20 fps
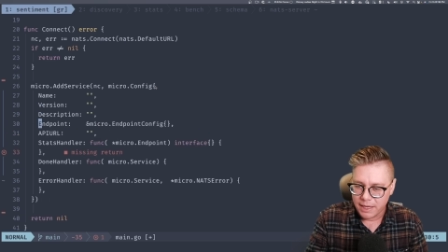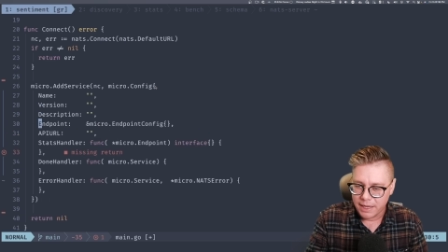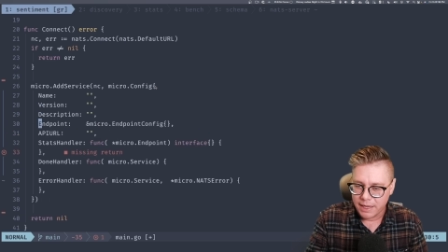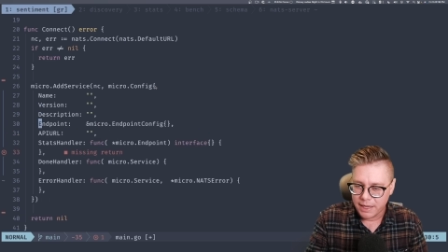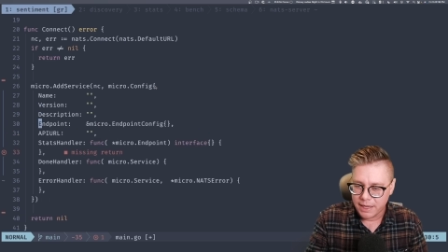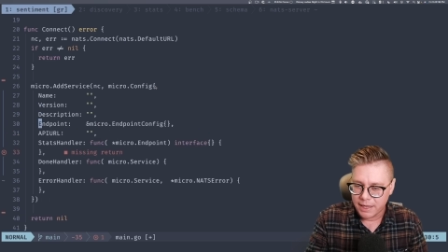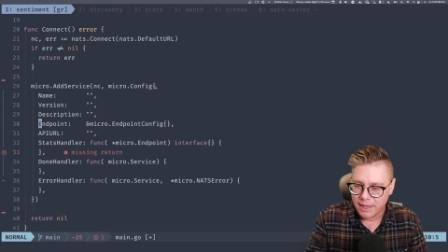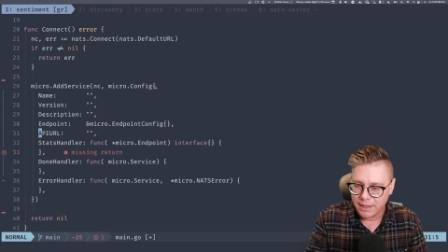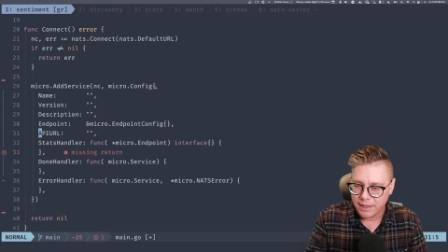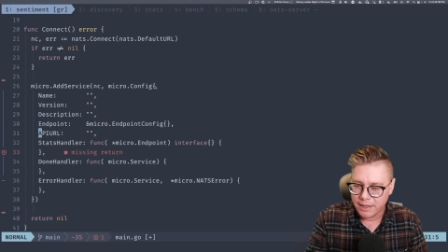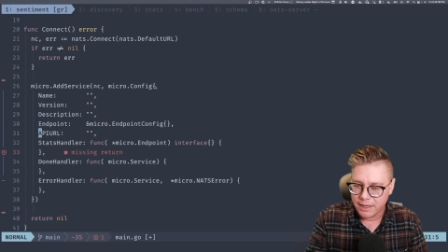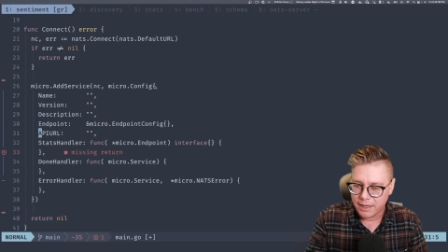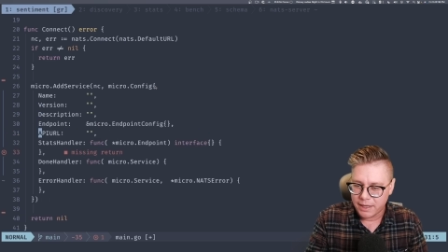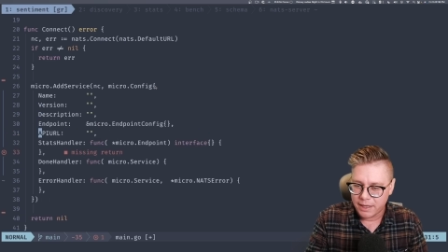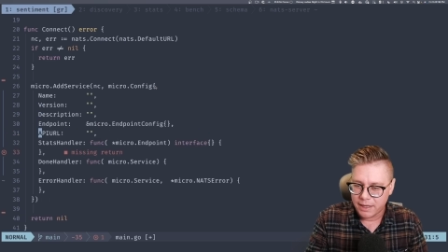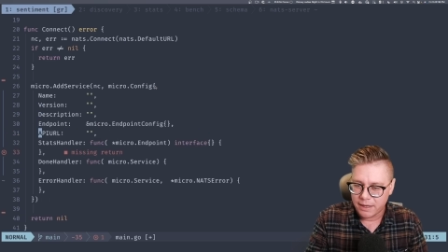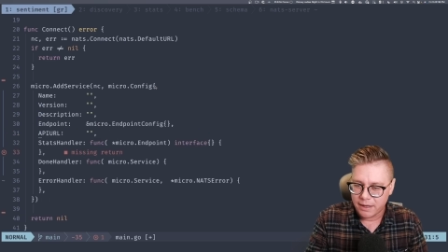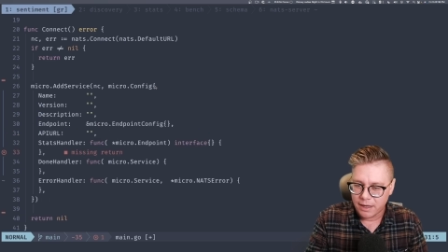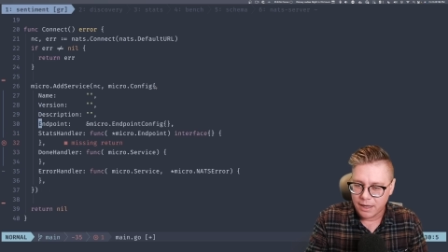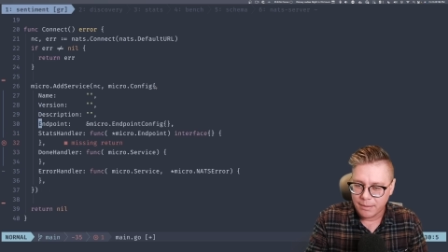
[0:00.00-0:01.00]
And
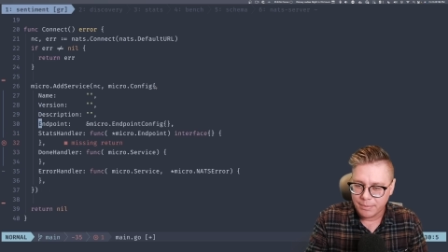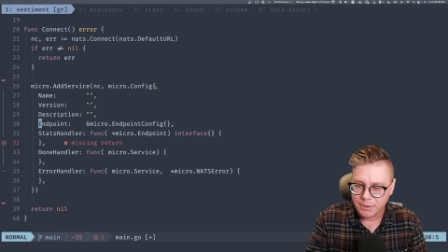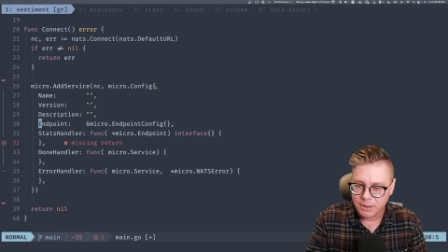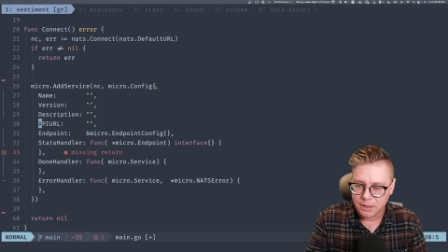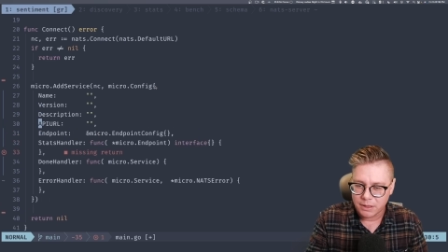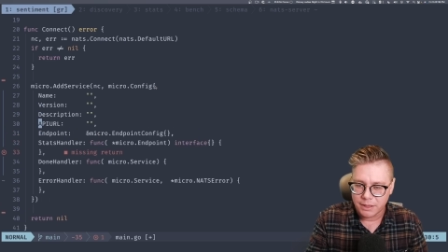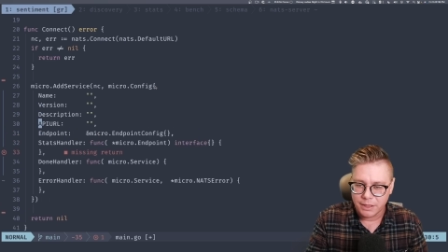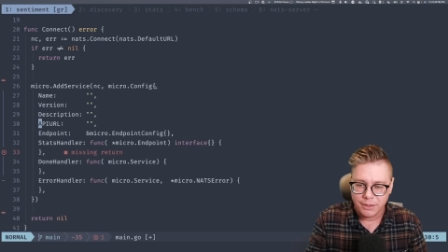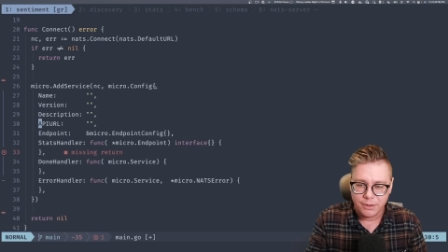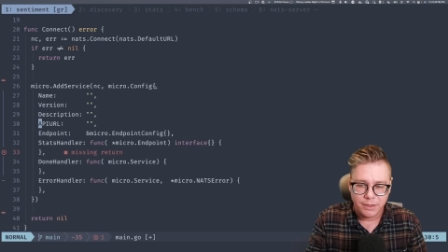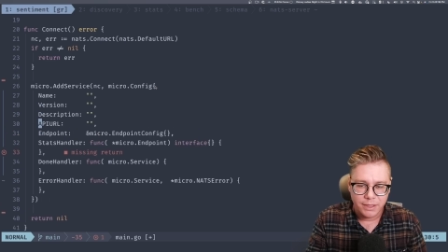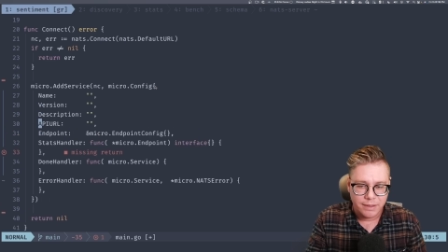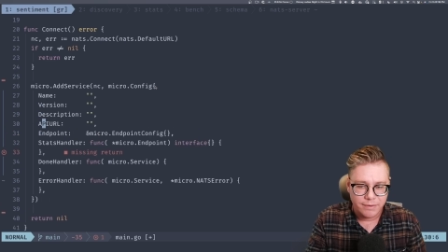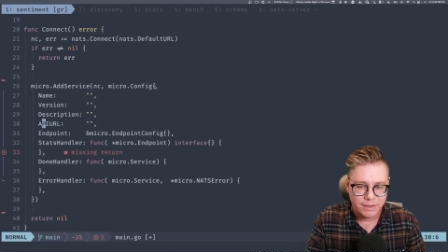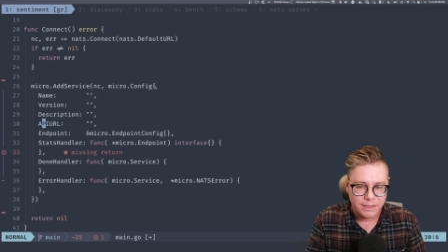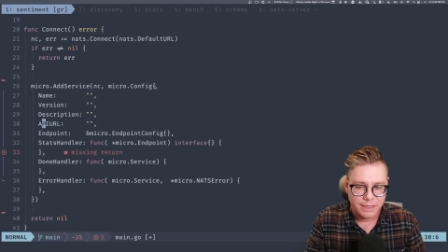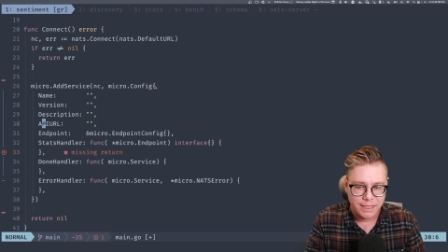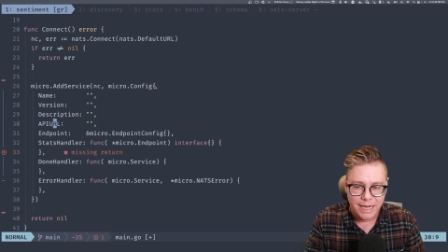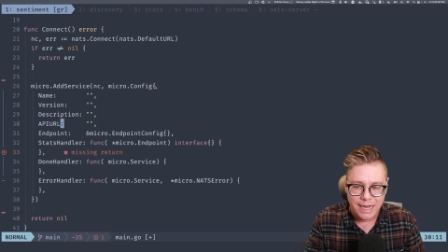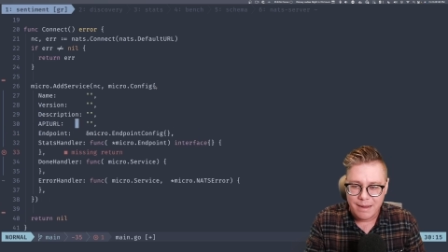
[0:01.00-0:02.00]
optionally, you can
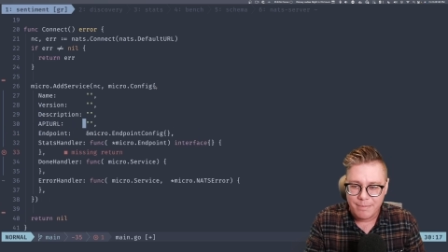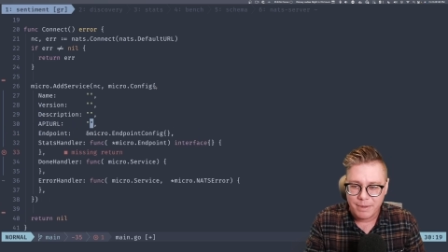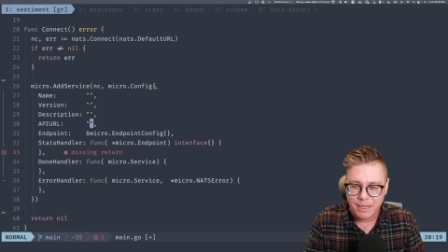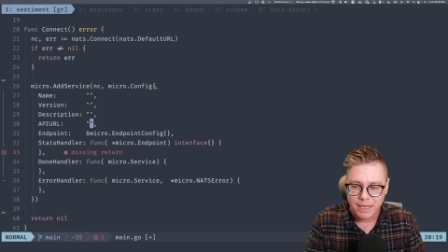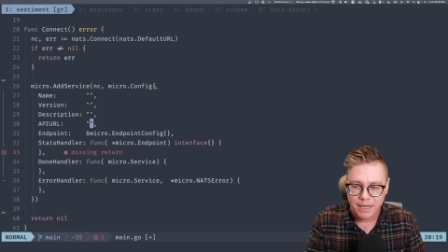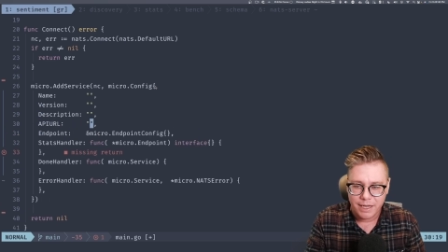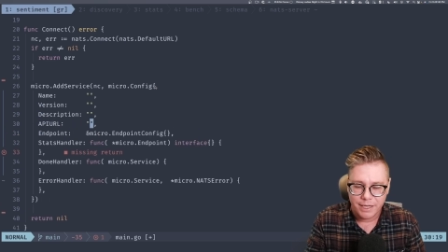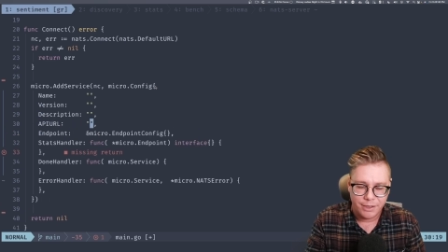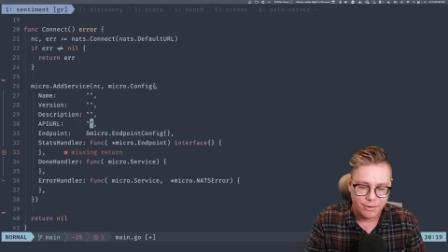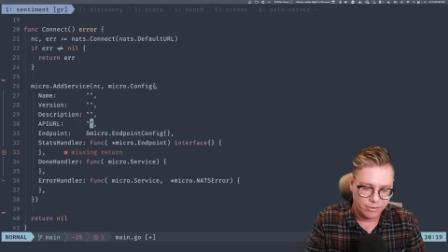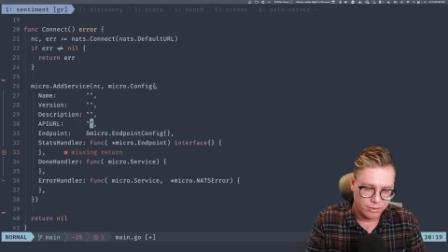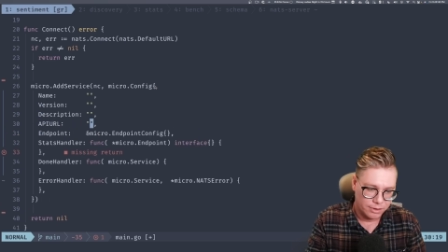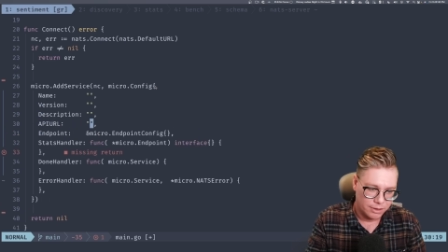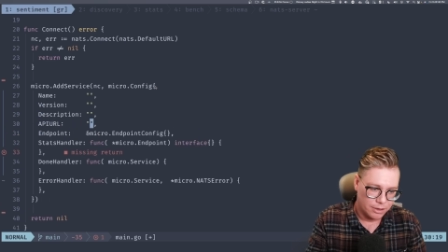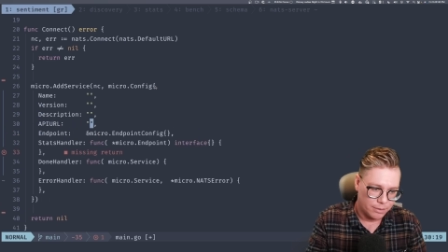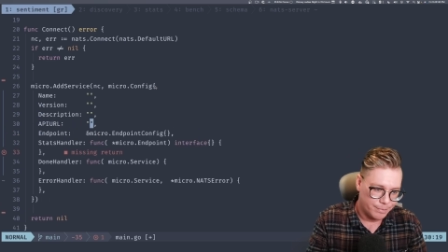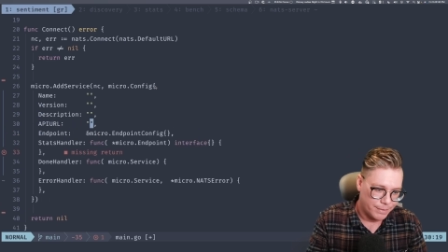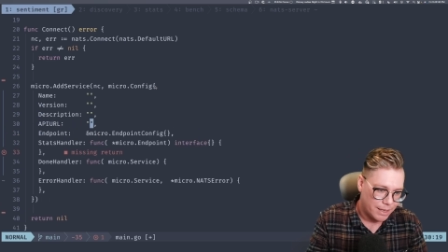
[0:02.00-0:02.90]
give us an API URL.